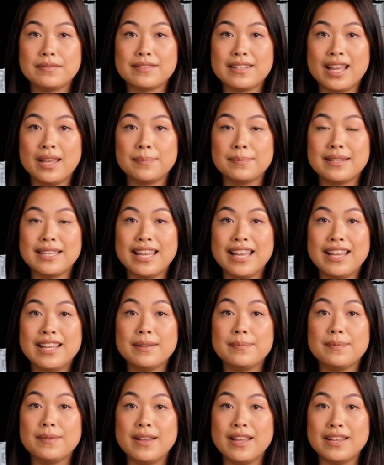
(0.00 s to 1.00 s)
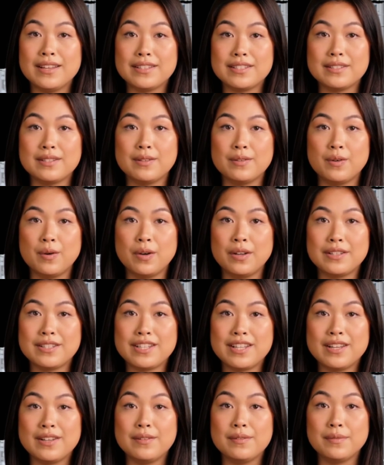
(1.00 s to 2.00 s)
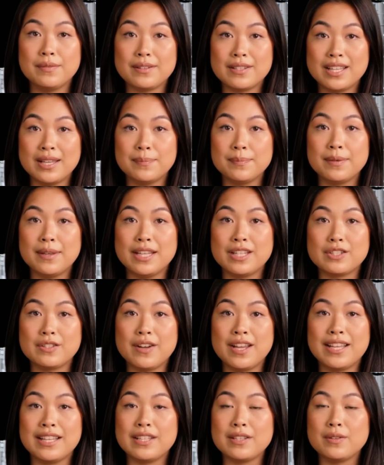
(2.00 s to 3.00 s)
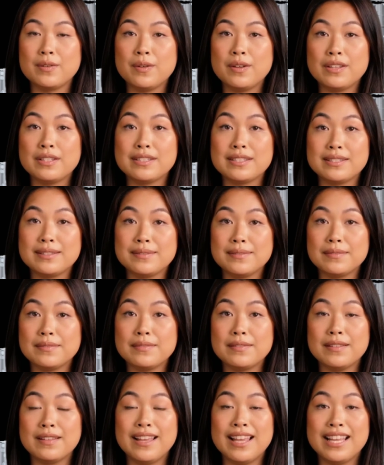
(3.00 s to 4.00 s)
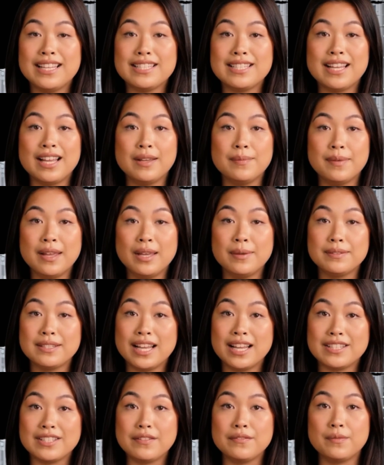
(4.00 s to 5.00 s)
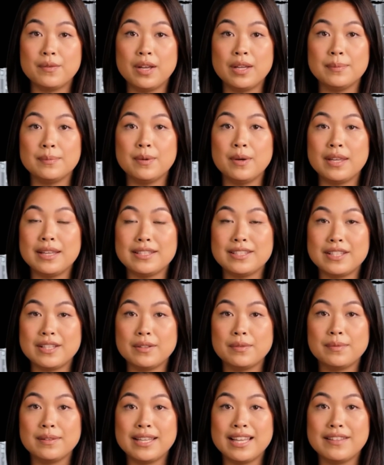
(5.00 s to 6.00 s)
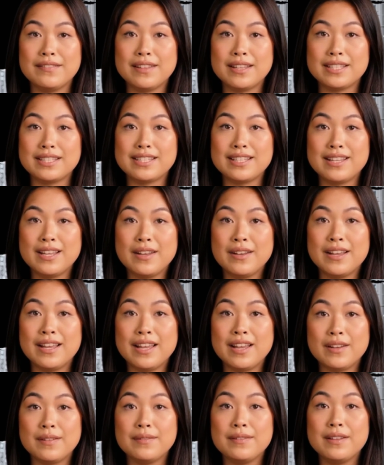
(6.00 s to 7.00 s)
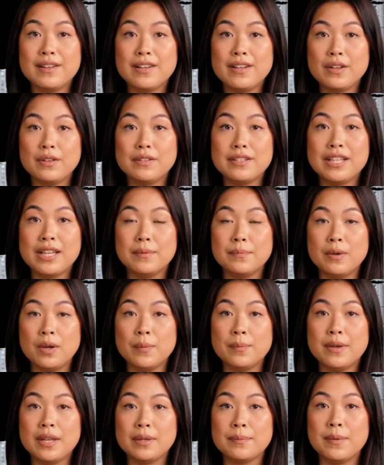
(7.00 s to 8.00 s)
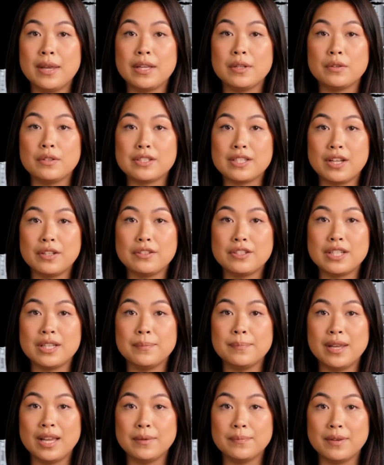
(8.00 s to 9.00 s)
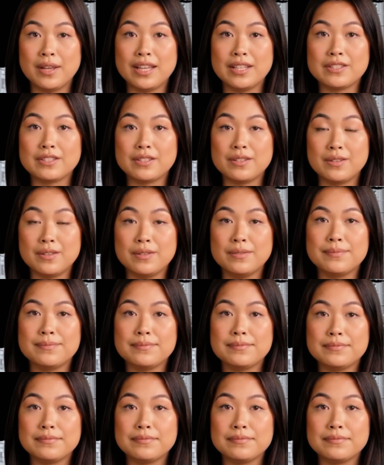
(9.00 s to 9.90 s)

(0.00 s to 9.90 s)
CompTIA A+, Plus, Core 2, Complete Training Course. Exam Objective 1.2 Given a scenario, use the appropriate Microsoft command line tool.